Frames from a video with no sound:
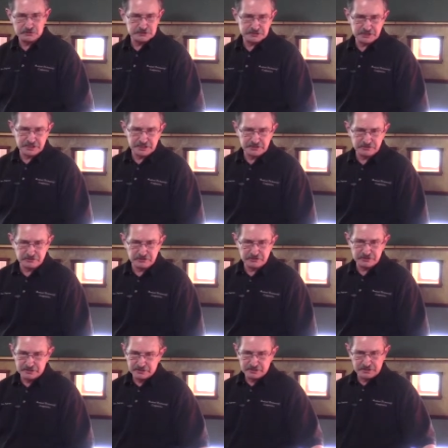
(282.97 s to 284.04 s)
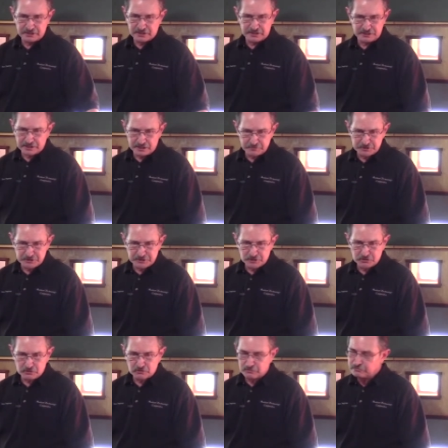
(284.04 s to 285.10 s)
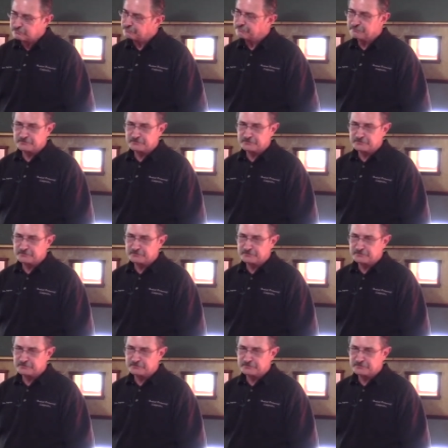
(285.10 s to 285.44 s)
or stand on it and not be cold,